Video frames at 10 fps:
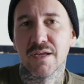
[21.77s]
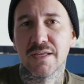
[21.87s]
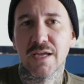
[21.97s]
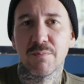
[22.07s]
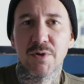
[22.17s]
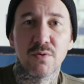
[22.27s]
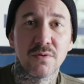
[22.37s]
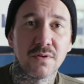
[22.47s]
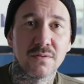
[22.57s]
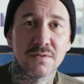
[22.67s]
it can be
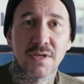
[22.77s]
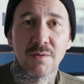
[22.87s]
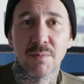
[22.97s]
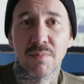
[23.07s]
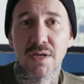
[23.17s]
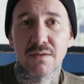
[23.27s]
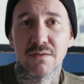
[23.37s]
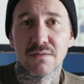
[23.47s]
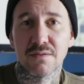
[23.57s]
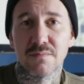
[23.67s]
good ghosts, can be bad
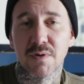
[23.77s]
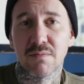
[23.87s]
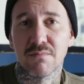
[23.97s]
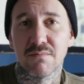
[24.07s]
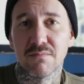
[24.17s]
ghosts, but